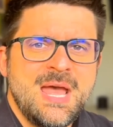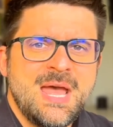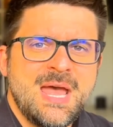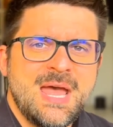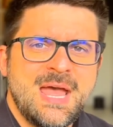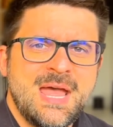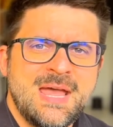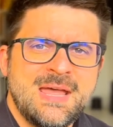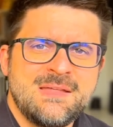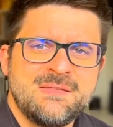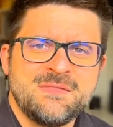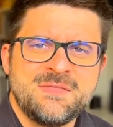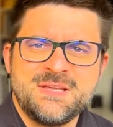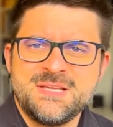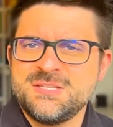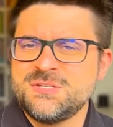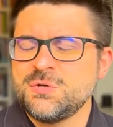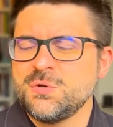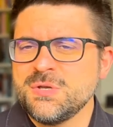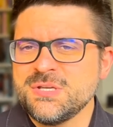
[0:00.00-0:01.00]
And the
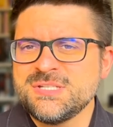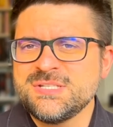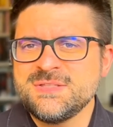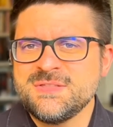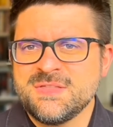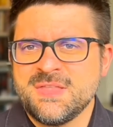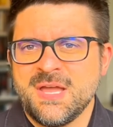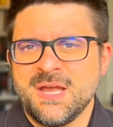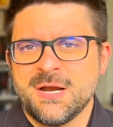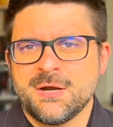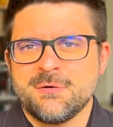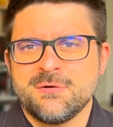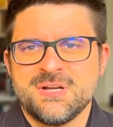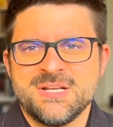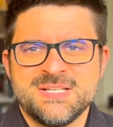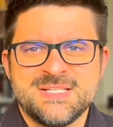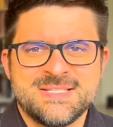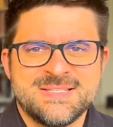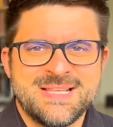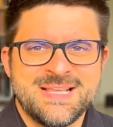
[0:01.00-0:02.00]
intuition there
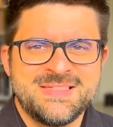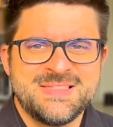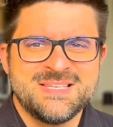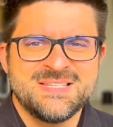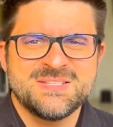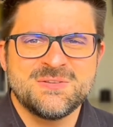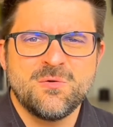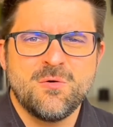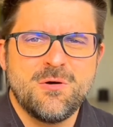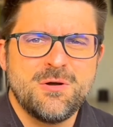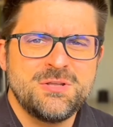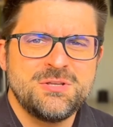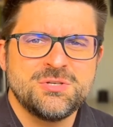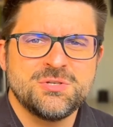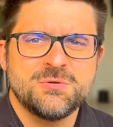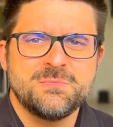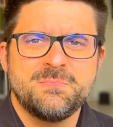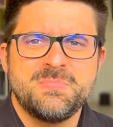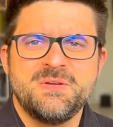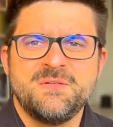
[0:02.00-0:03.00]
is that this coin
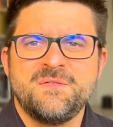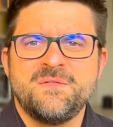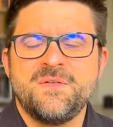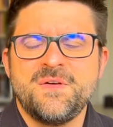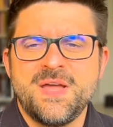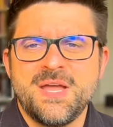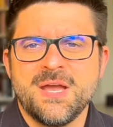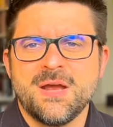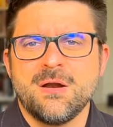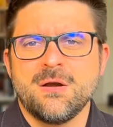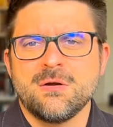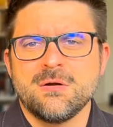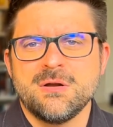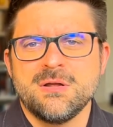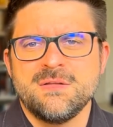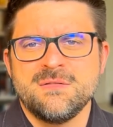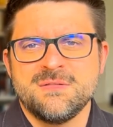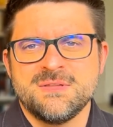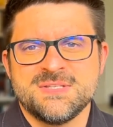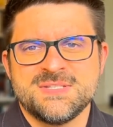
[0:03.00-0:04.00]
should be fair
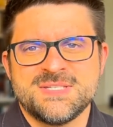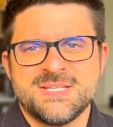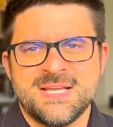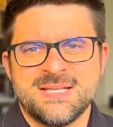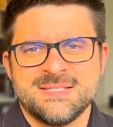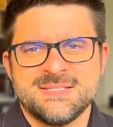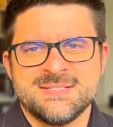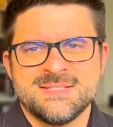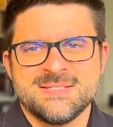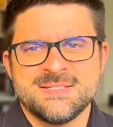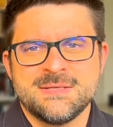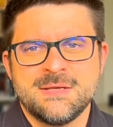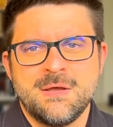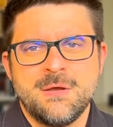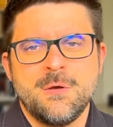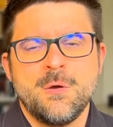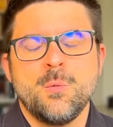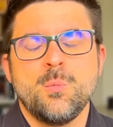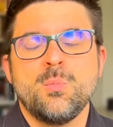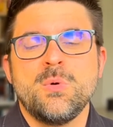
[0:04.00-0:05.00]
in the sense
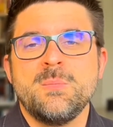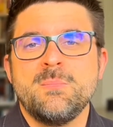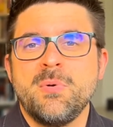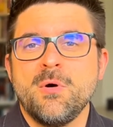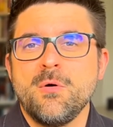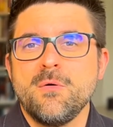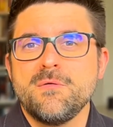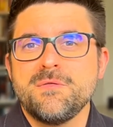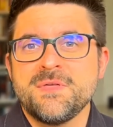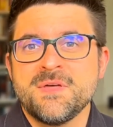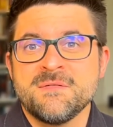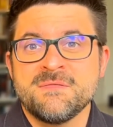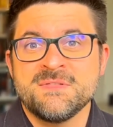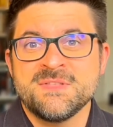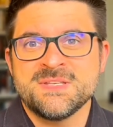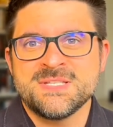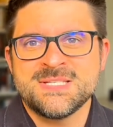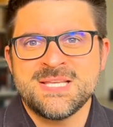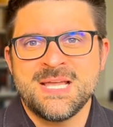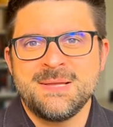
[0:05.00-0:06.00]
we both have
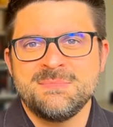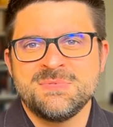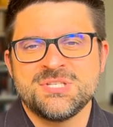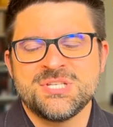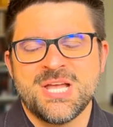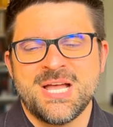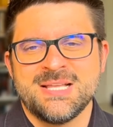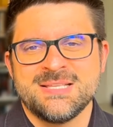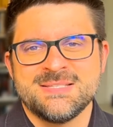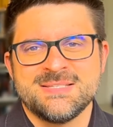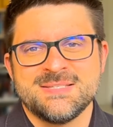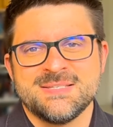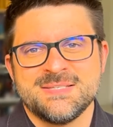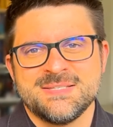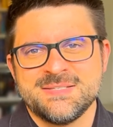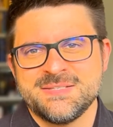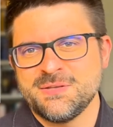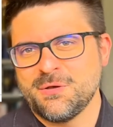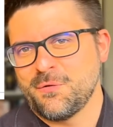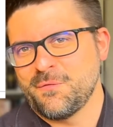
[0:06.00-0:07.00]
the same
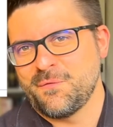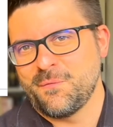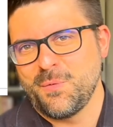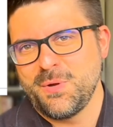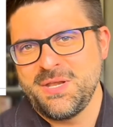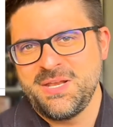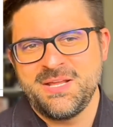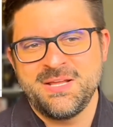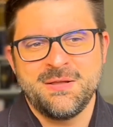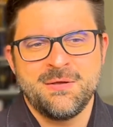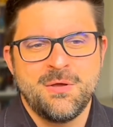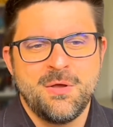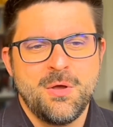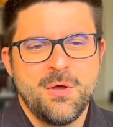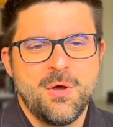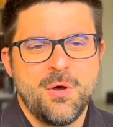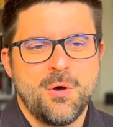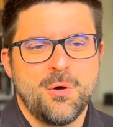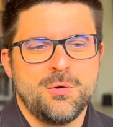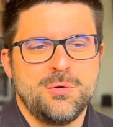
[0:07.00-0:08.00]
chances of winning
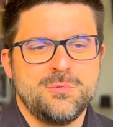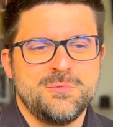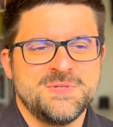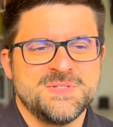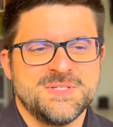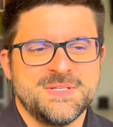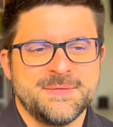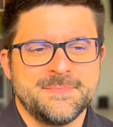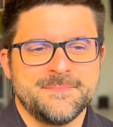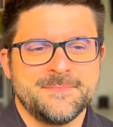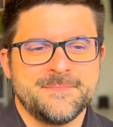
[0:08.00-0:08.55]
or losing.